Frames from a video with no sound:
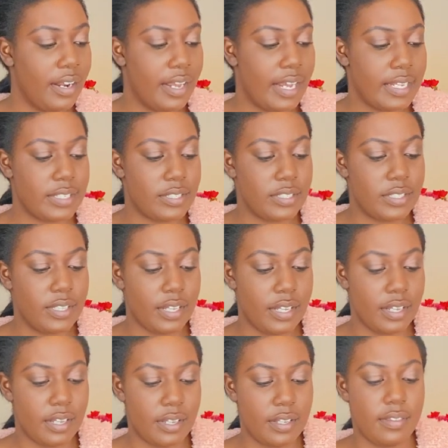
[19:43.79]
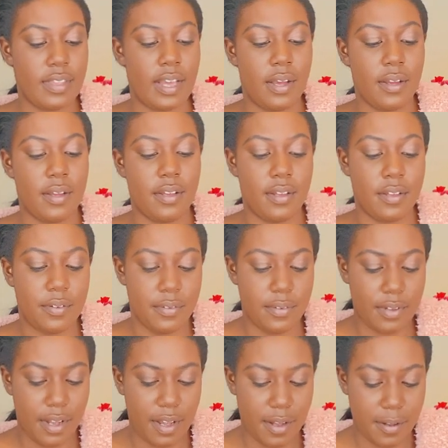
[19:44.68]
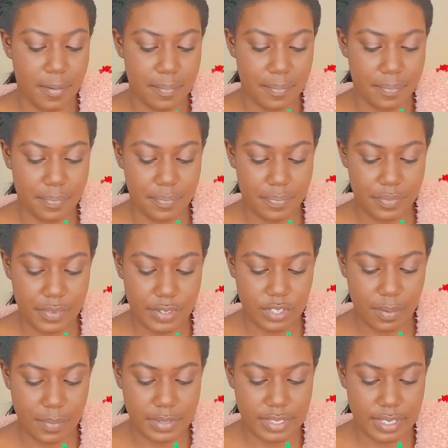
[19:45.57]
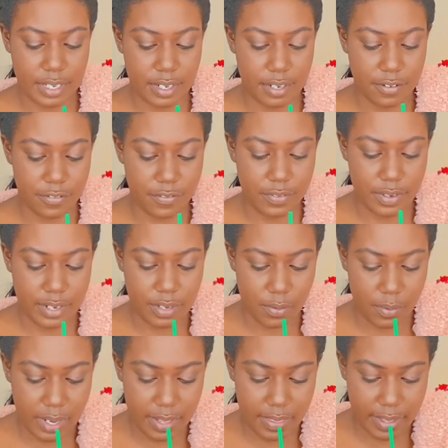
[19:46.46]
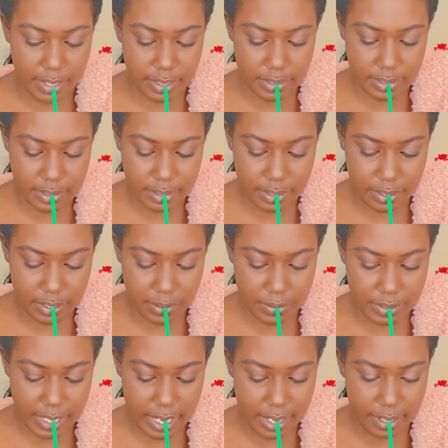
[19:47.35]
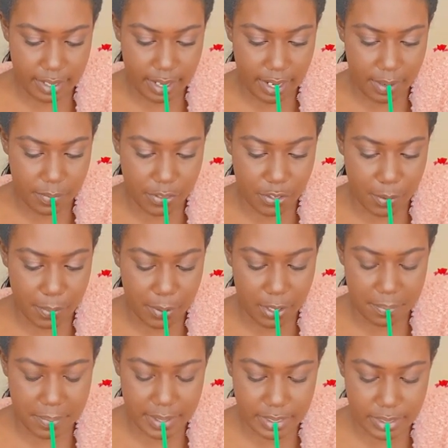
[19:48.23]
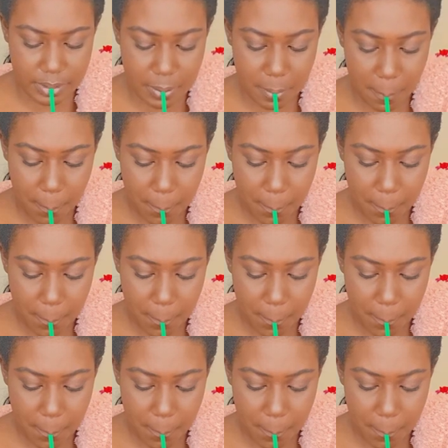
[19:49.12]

It's it's almost like in a way that it goes hand in hand with your purpose.